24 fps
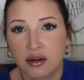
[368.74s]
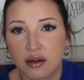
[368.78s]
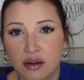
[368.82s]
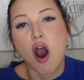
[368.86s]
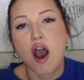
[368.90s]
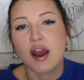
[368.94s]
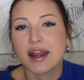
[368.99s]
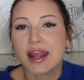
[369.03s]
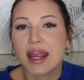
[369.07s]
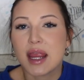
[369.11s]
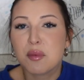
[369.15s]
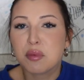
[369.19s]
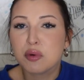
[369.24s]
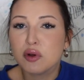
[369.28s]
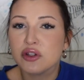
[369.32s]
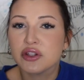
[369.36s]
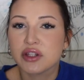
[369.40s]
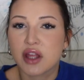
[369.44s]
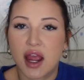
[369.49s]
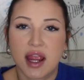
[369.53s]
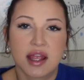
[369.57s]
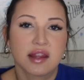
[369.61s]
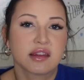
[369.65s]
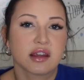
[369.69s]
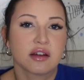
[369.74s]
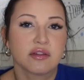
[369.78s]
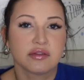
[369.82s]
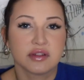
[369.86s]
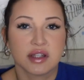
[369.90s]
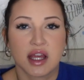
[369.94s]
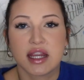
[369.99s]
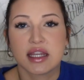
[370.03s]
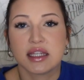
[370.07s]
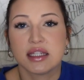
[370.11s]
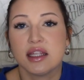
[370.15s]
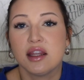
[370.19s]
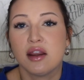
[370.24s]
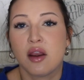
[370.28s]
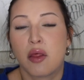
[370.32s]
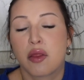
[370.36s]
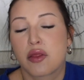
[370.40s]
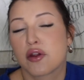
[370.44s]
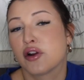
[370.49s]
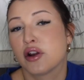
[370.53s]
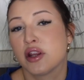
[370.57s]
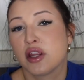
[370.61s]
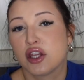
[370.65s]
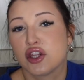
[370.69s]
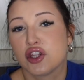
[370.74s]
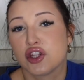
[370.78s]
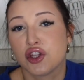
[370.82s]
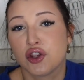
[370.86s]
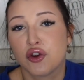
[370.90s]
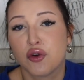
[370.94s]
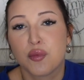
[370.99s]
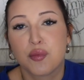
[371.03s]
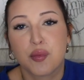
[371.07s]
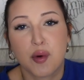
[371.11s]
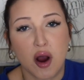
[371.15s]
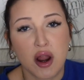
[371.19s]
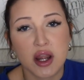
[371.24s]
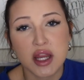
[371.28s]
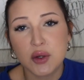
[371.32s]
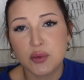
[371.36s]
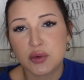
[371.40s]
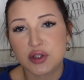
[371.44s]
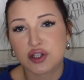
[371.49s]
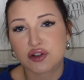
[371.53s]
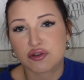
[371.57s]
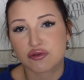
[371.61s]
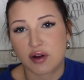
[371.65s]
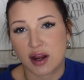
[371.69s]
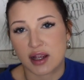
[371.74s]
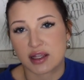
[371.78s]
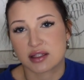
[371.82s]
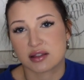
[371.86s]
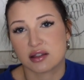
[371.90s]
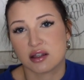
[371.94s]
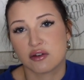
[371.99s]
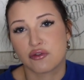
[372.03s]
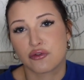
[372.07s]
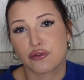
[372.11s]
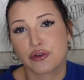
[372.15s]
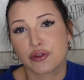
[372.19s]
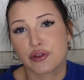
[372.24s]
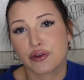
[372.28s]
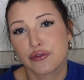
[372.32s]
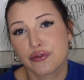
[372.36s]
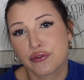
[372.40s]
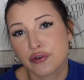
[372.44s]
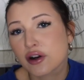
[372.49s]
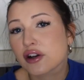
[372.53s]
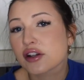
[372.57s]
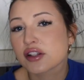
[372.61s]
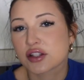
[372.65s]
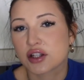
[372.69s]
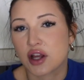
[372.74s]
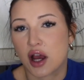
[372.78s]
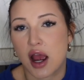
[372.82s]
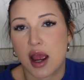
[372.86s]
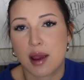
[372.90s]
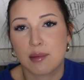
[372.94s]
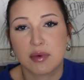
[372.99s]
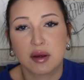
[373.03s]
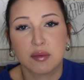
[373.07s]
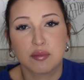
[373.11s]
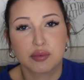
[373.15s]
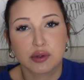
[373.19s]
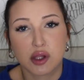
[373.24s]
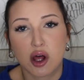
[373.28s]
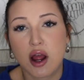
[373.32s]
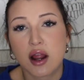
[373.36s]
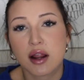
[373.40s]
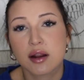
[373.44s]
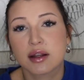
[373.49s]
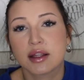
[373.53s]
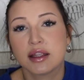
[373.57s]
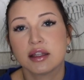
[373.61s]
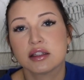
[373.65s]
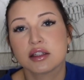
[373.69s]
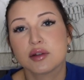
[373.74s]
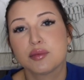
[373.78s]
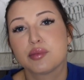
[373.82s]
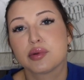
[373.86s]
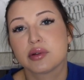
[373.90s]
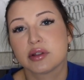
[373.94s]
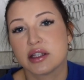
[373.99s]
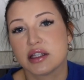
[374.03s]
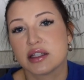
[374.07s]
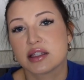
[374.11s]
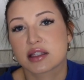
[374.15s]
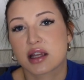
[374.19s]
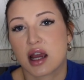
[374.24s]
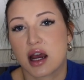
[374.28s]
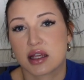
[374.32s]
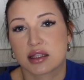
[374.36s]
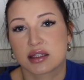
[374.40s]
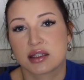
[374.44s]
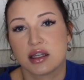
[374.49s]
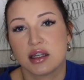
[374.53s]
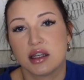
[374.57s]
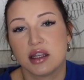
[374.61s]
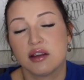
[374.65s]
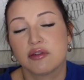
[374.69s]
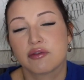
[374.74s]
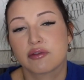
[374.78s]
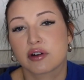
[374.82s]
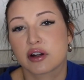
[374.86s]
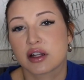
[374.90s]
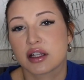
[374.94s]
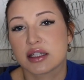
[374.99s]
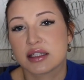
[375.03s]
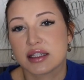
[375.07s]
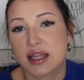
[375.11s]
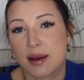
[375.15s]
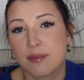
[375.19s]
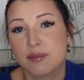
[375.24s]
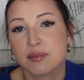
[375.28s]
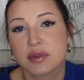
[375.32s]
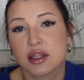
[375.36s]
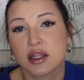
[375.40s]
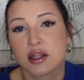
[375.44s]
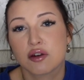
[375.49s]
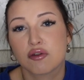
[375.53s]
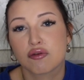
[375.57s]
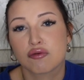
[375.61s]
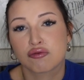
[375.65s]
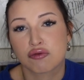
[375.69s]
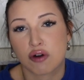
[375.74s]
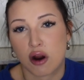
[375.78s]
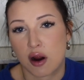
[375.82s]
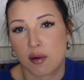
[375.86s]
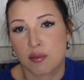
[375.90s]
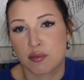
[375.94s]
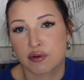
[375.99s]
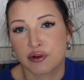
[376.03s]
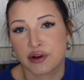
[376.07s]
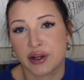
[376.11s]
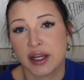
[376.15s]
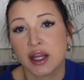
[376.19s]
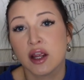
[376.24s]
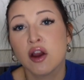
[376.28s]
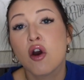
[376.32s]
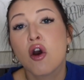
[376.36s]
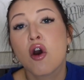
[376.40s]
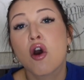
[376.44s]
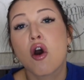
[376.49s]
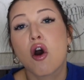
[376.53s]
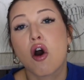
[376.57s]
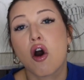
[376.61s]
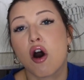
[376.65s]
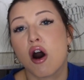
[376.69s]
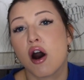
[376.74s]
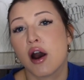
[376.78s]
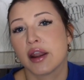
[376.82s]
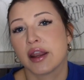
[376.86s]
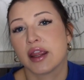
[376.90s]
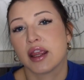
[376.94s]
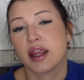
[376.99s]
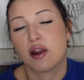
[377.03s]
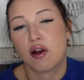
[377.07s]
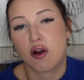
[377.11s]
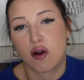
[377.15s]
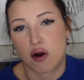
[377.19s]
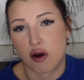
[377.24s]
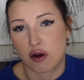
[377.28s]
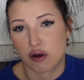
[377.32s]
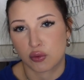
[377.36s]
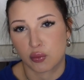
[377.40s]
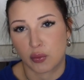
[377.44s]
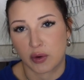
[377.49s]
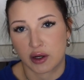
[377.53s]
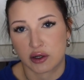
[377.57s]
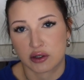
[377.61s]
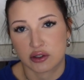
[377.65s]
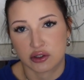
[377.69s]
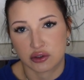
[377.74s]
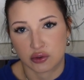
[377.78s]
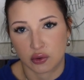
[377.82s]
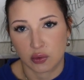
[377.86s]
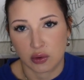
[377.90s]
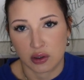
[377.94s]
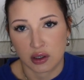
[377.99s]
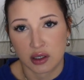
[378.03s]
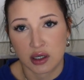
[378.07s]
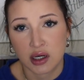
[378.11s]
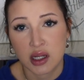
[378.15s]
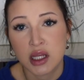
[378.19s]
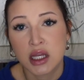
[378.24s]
On April 9th of 1932, Bonnie was arrested for the first time and brought into police custody for an attempted robbery on a hardware store.